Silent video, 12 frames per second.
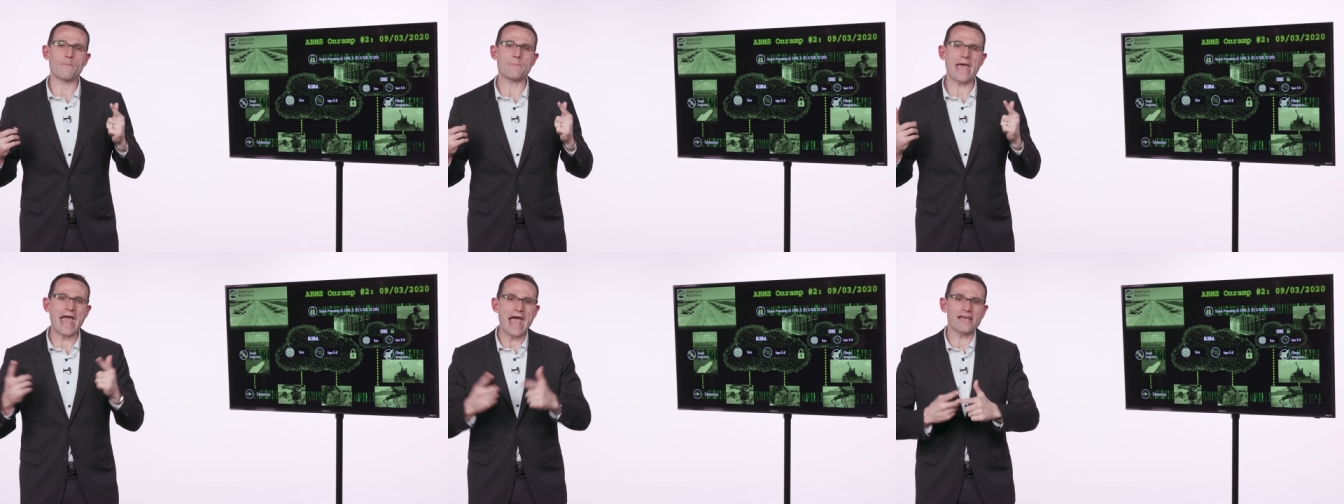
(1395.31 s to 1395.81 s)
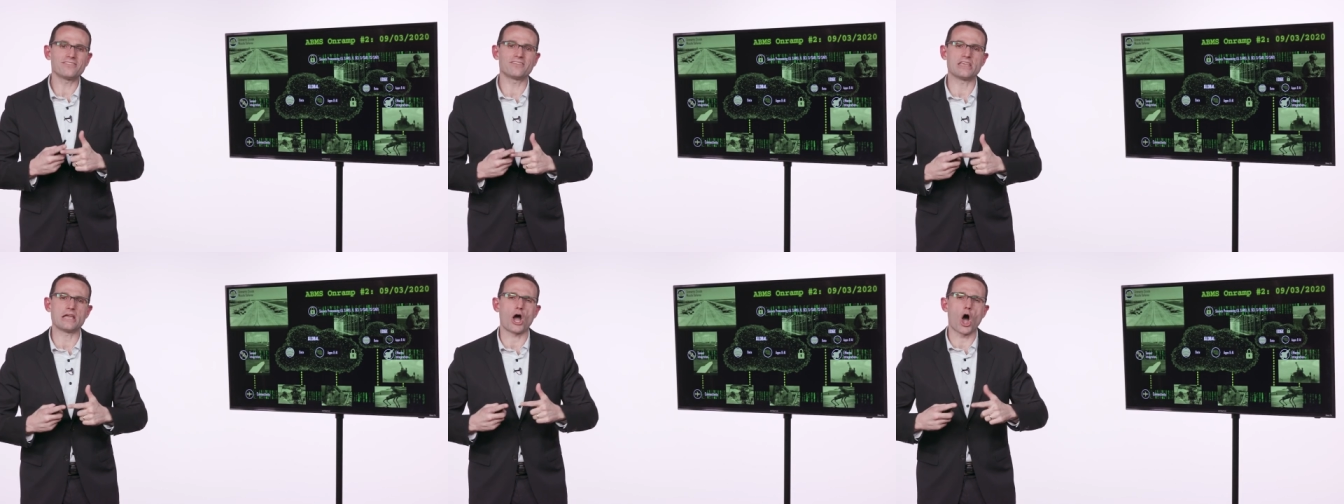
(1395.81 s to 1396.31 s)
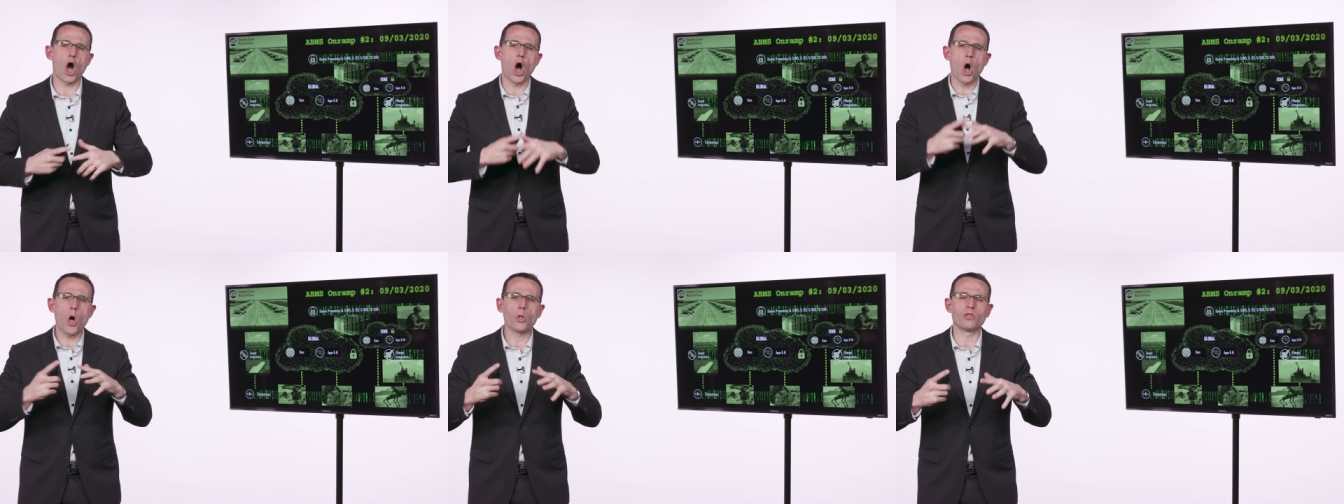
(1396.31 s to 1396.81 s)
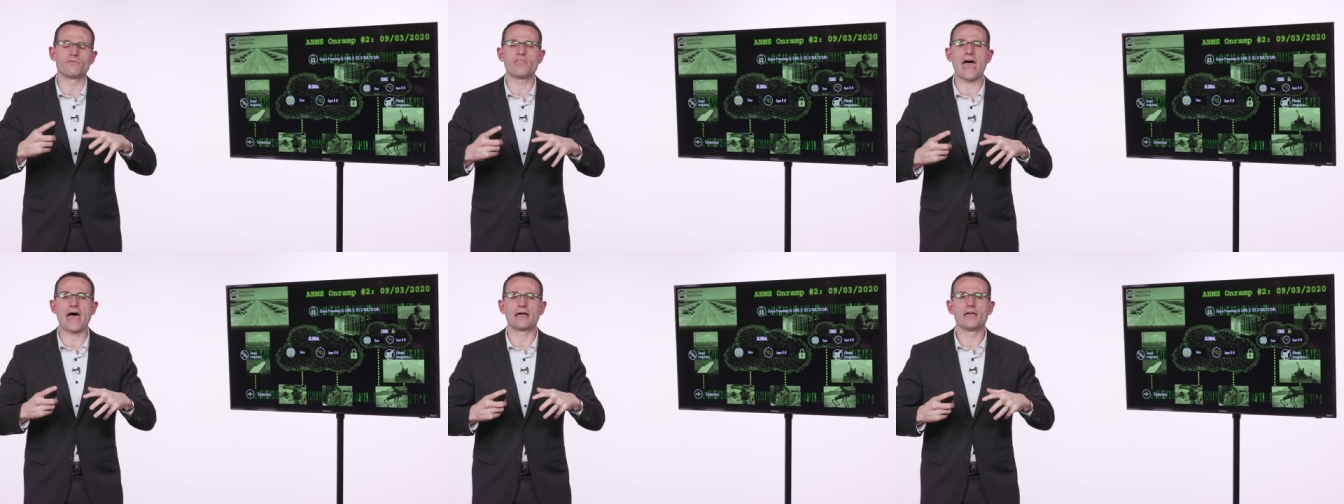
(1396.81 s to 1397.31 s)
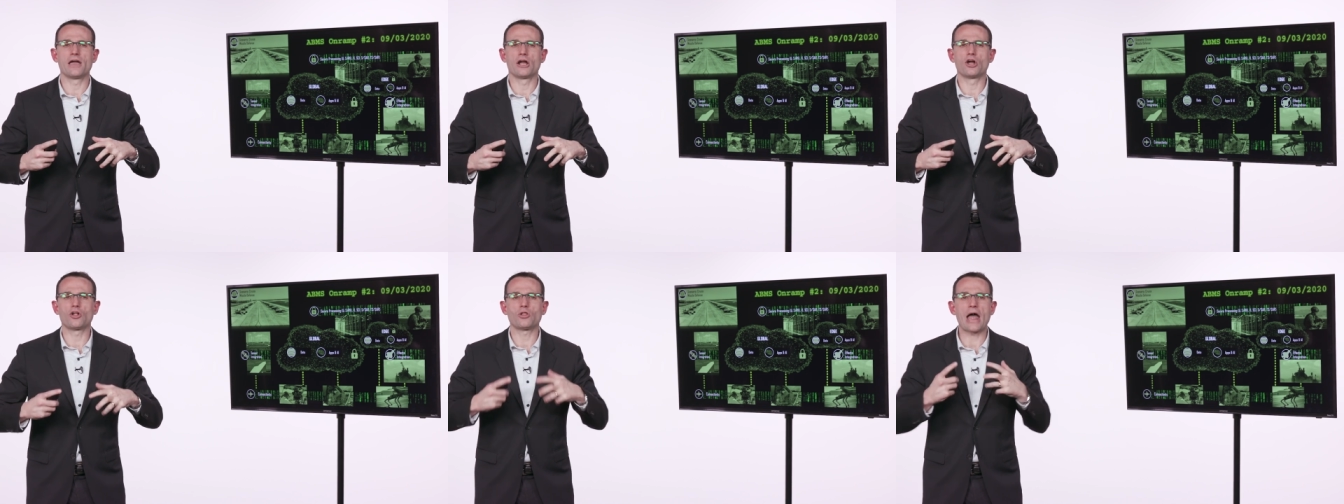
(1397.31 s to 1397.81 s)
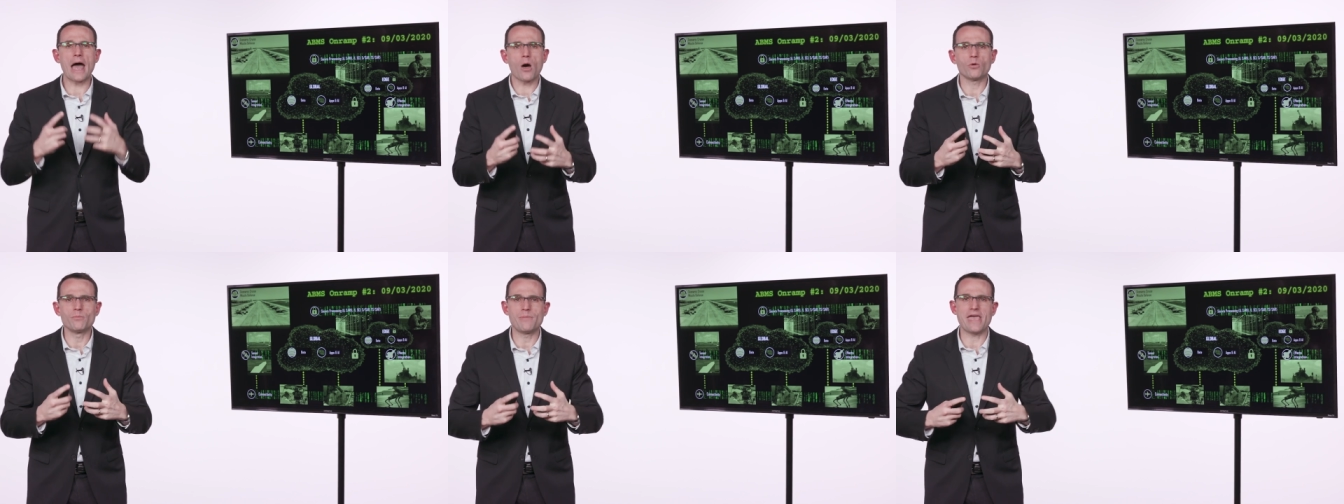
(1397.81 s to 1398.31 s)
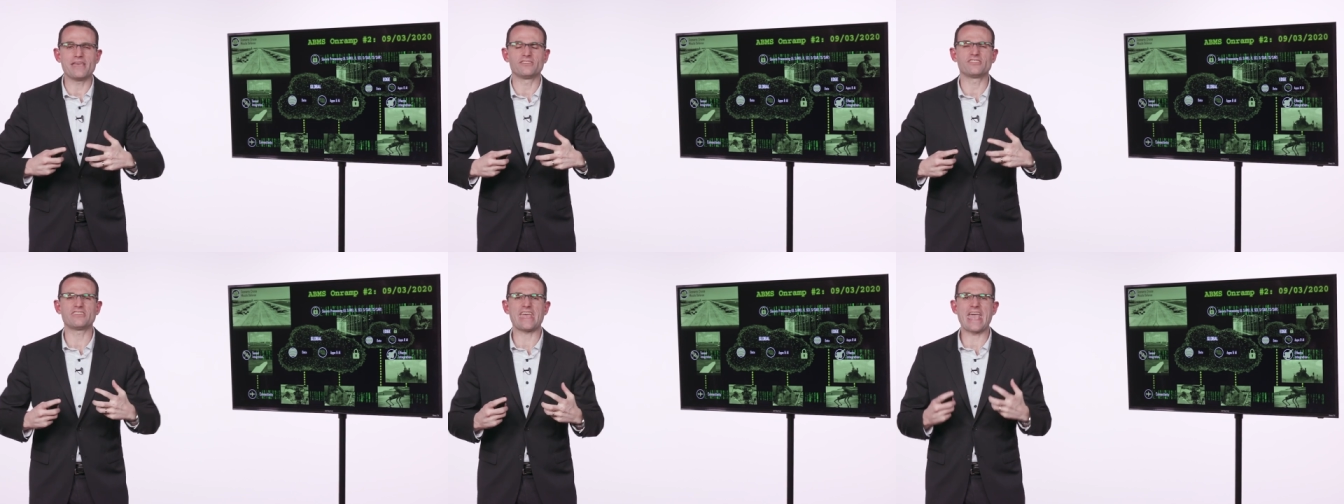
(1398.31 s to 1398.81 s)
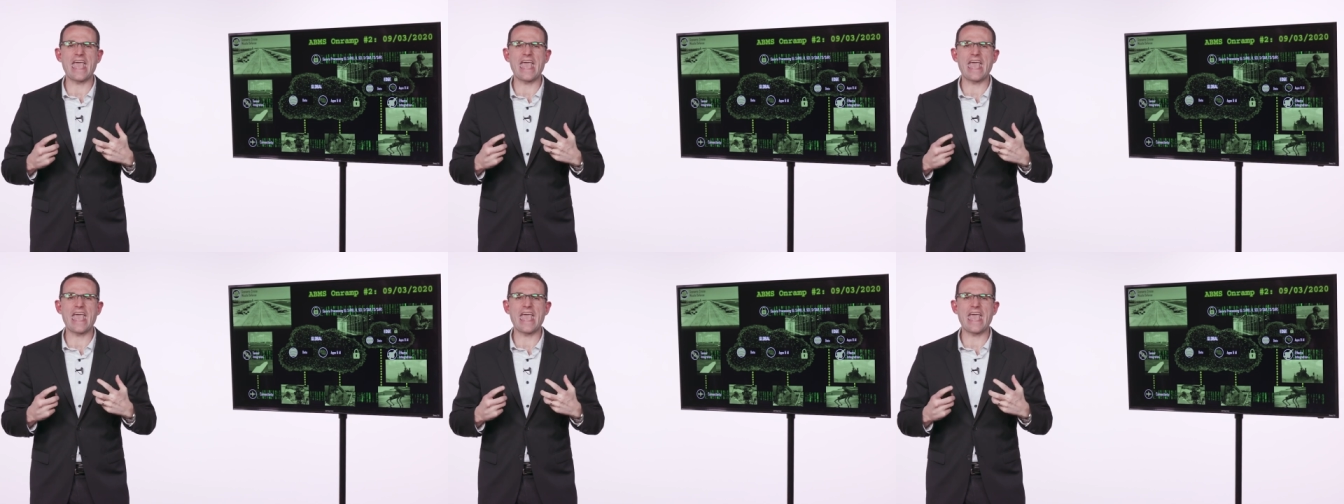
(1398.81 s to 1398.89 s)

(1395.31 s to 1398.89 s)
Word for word: passing all of that cloud-based,